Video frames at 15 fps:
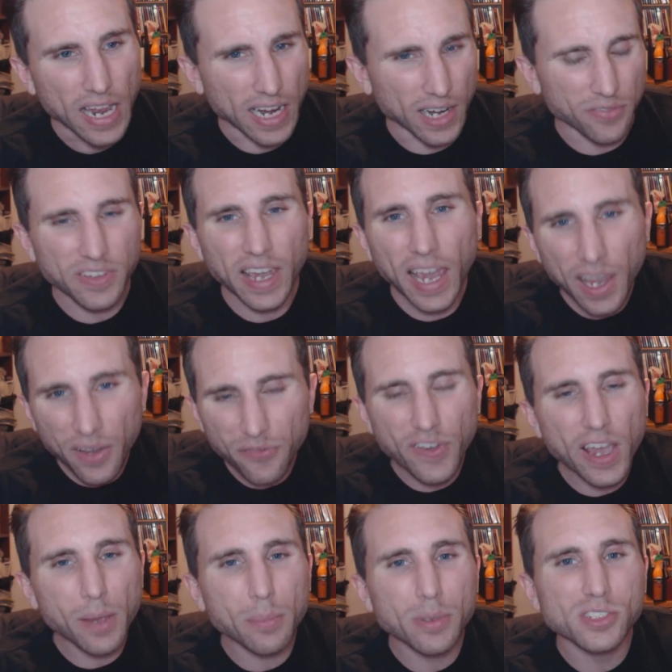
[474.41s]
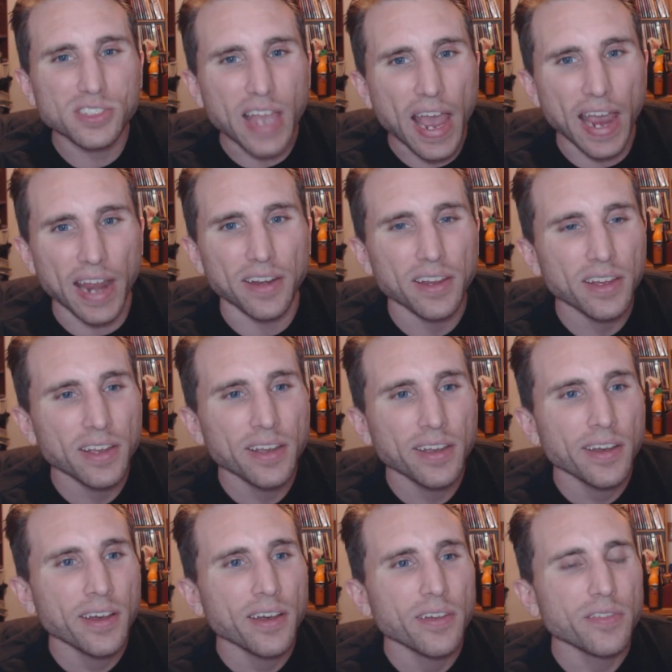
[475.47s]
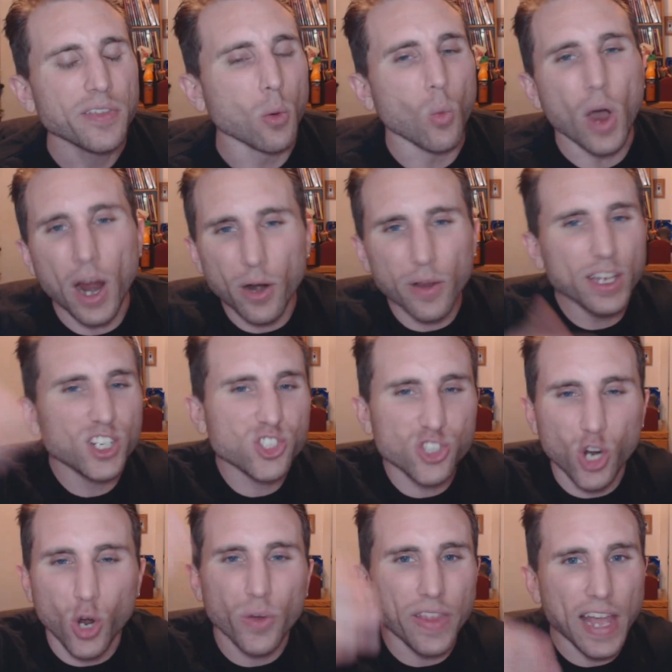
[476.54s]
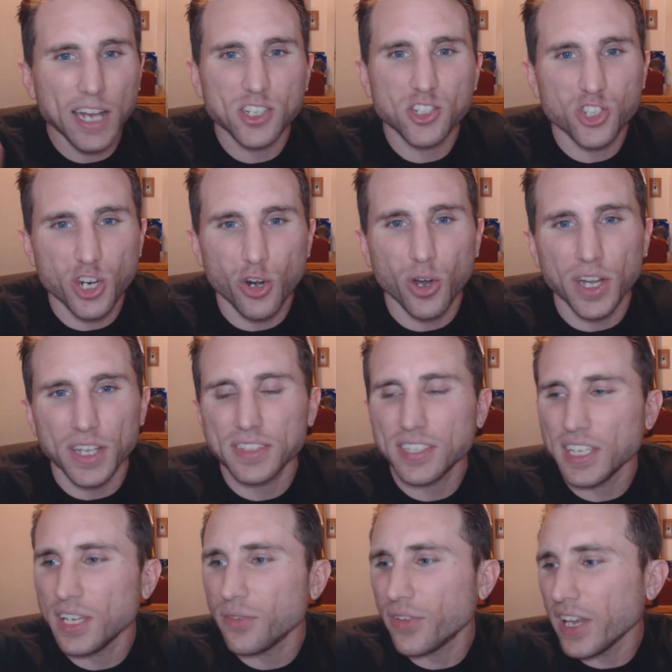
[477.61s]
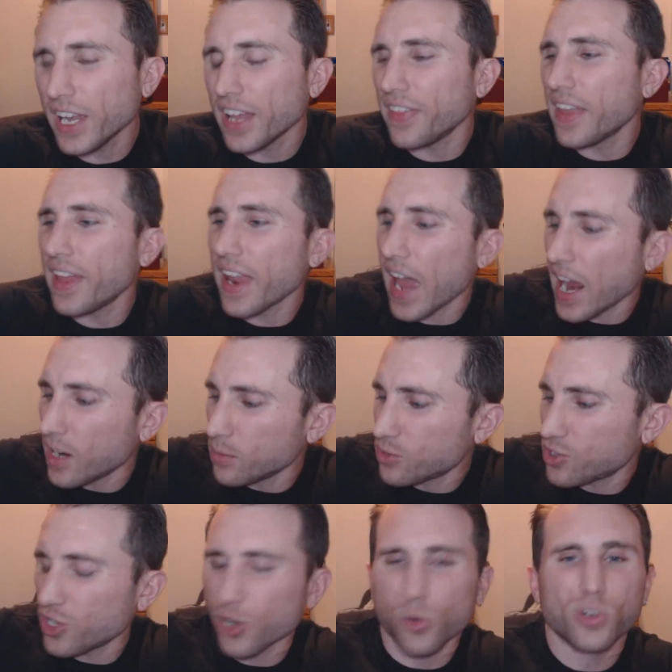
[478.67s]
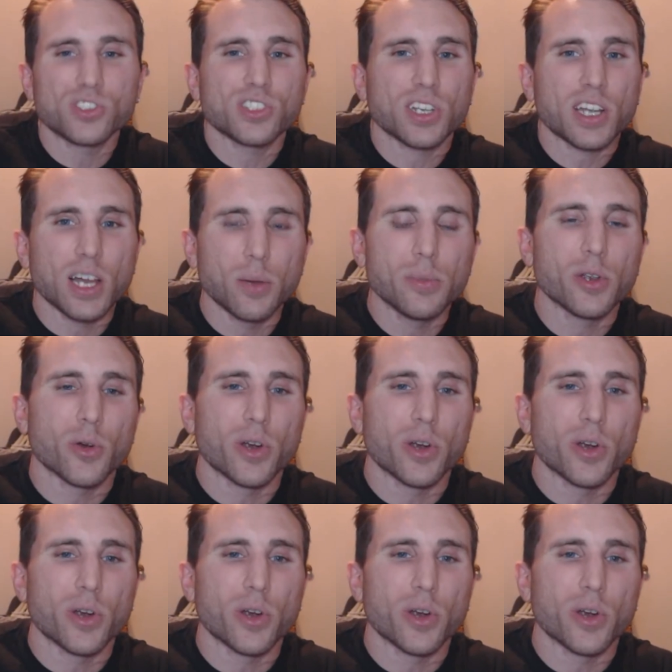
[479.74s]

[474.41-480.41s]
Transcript: And if kayfabe is dead, then why are they showing that shit on TV? And then Adam Scheer wants to come